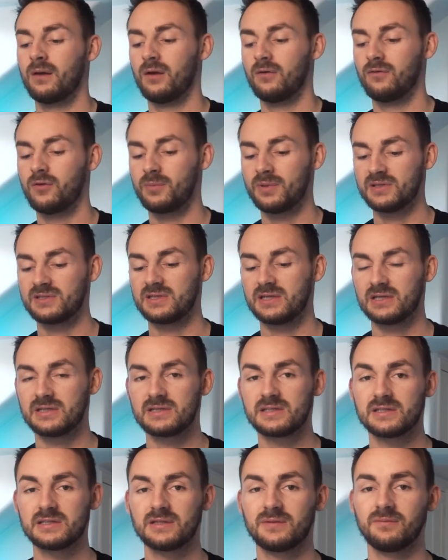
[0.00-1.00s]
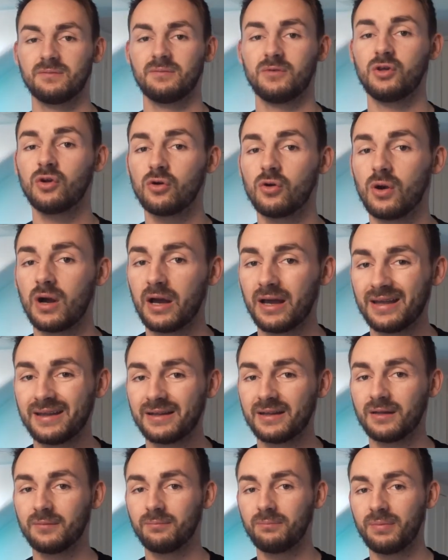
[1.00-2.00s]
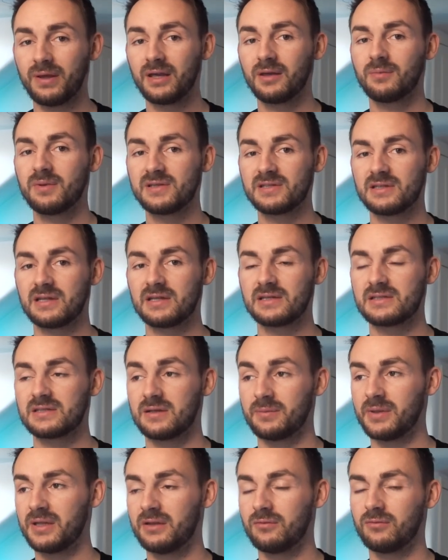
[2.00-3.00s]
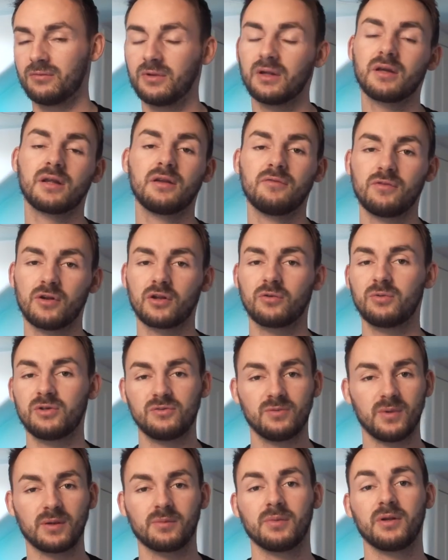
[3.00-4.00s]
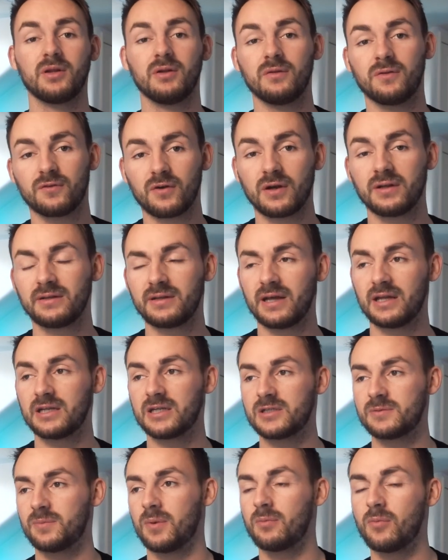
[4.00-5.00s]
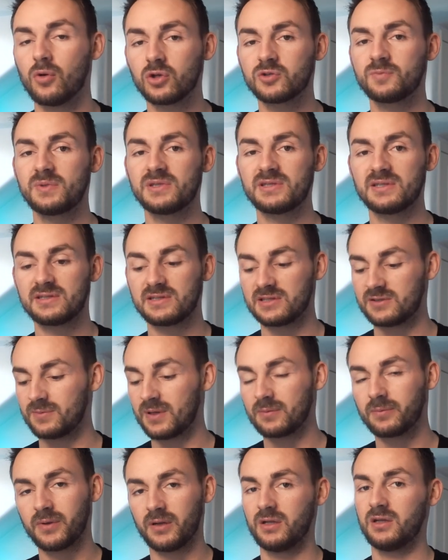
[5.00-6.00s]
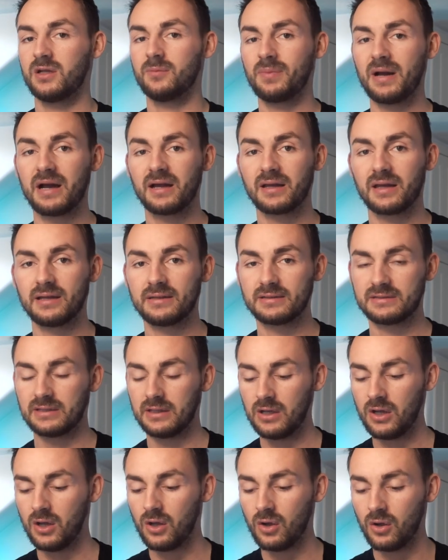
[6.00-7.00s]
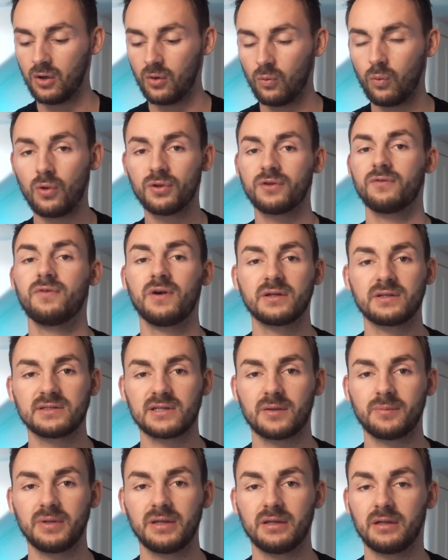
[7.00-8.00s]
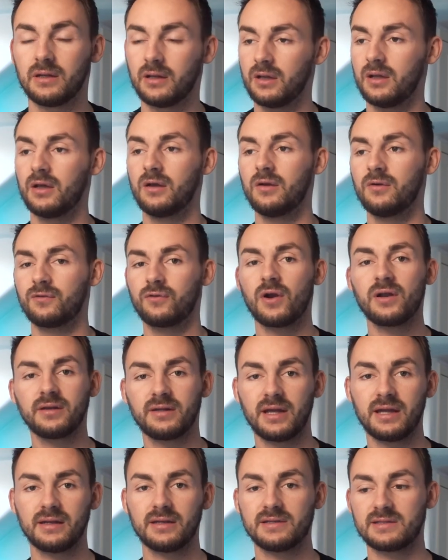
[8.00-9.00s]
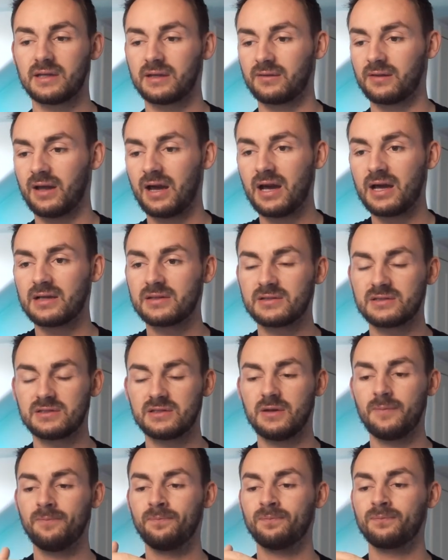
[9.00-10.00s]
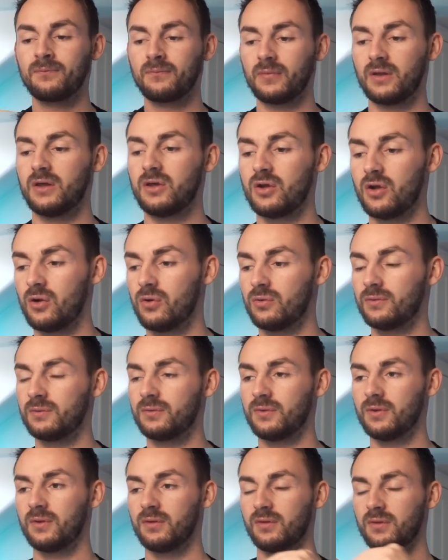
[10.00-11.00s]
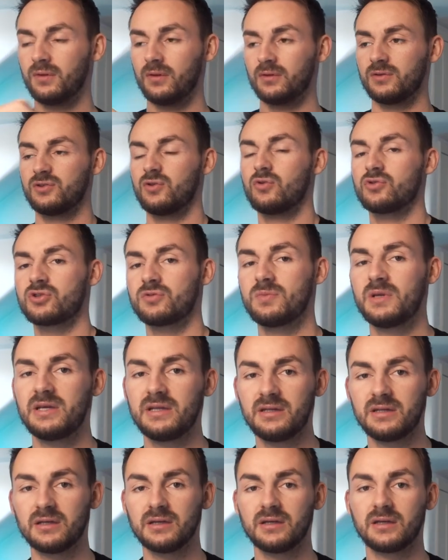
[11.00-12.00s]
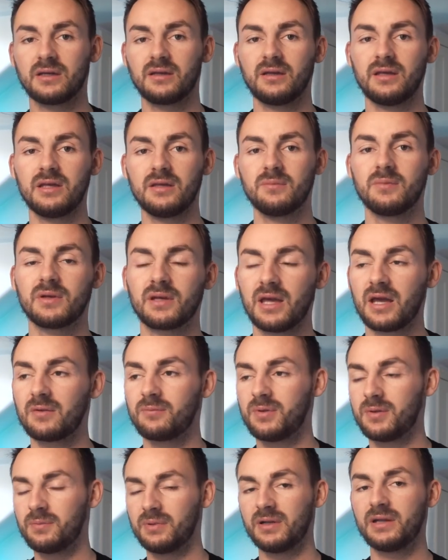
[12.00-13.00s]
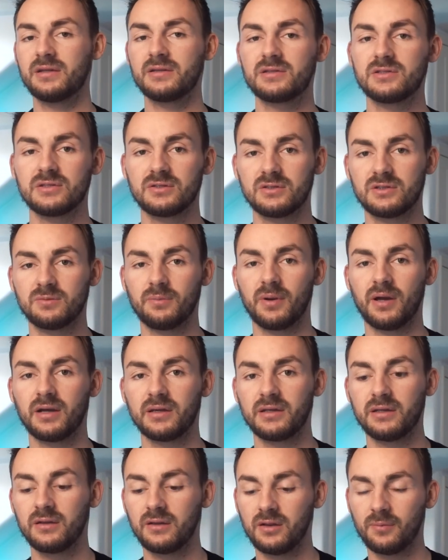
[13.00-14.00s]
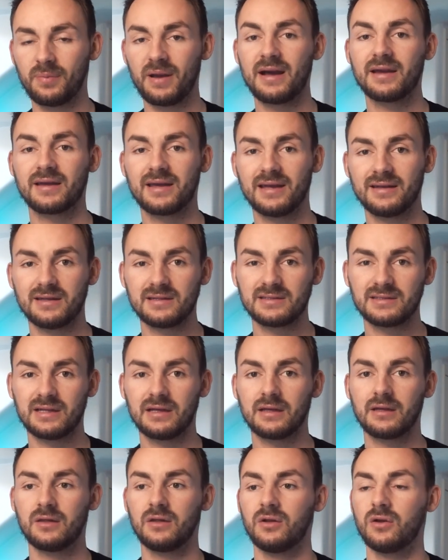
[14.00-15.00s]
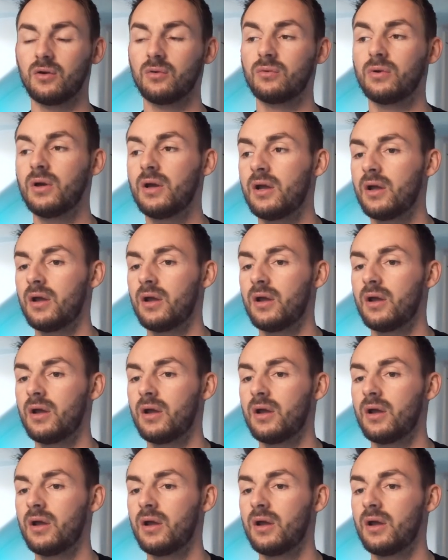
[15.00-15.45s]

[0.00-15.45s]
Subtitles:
business, you are in a big business. I mean, like Live Like Louise, you make money in the front end, but most businesses make money in the back end. What the fuck does that mean? Front end is like the ads, you know, the social media, even getting people in to buy. The back end is like, you know,